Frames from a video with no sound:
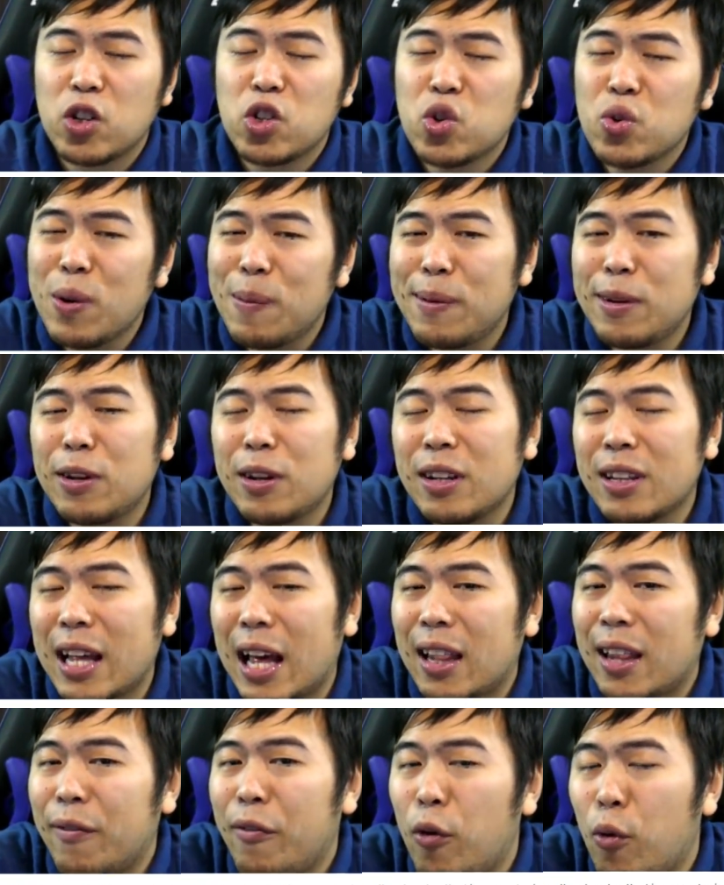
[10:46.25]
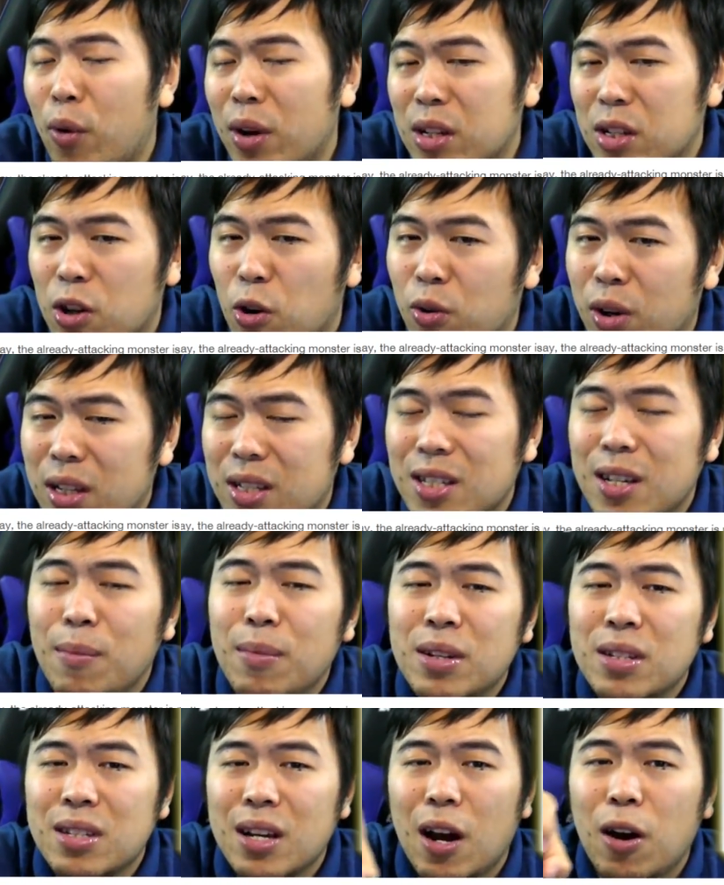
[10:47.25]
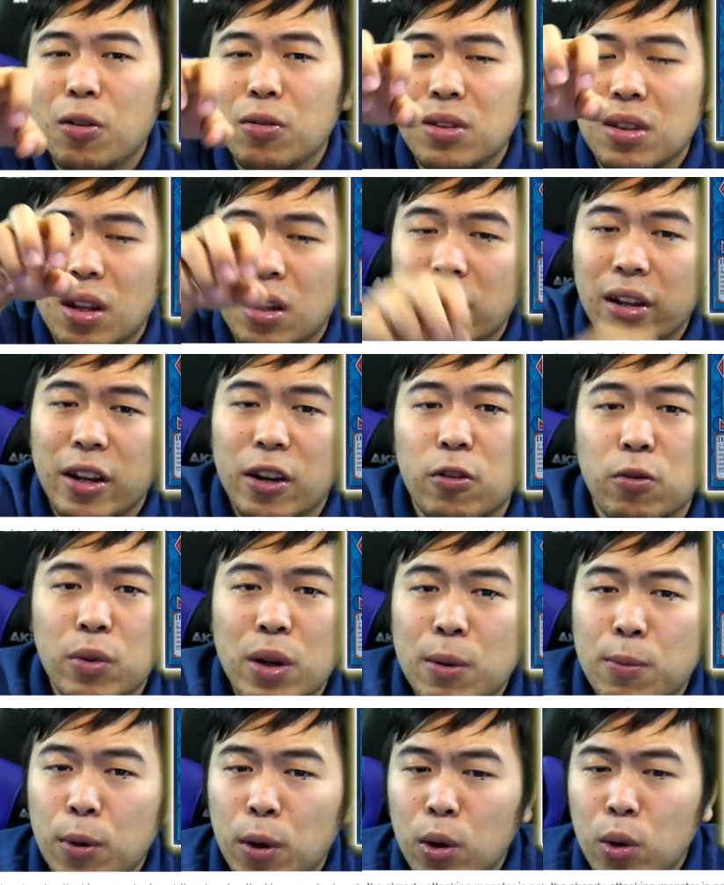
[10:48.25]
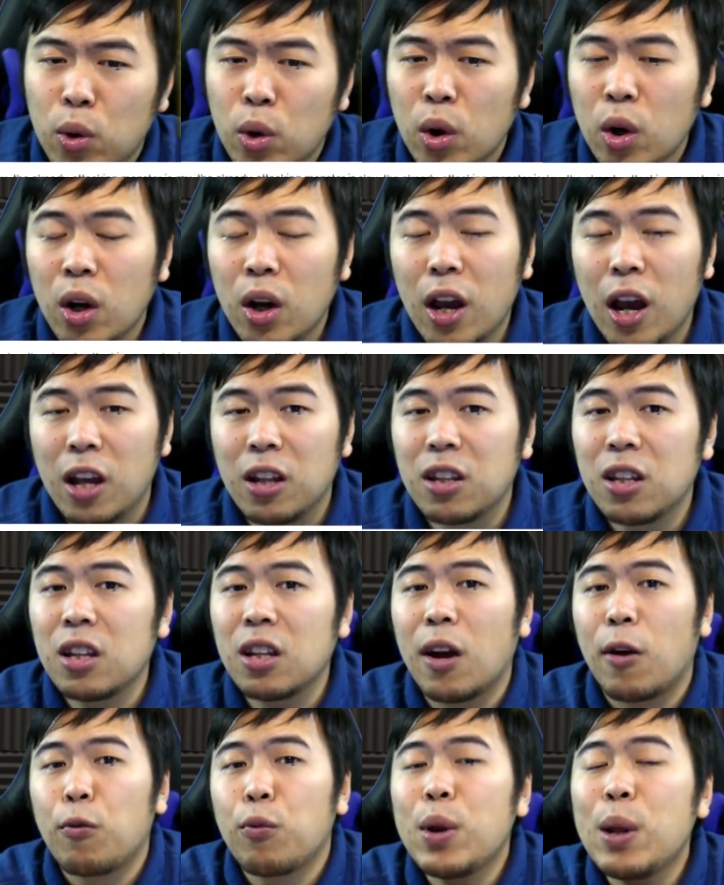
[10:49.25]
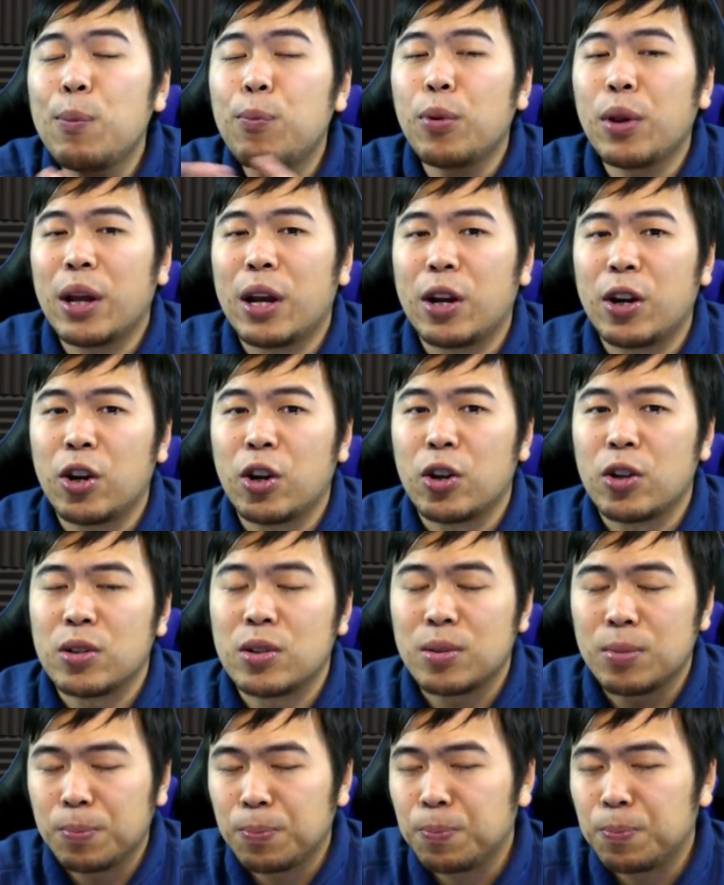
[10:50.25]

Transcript: tributing that level 1 token, summons out the Linkuriboh, and then a replay occurs.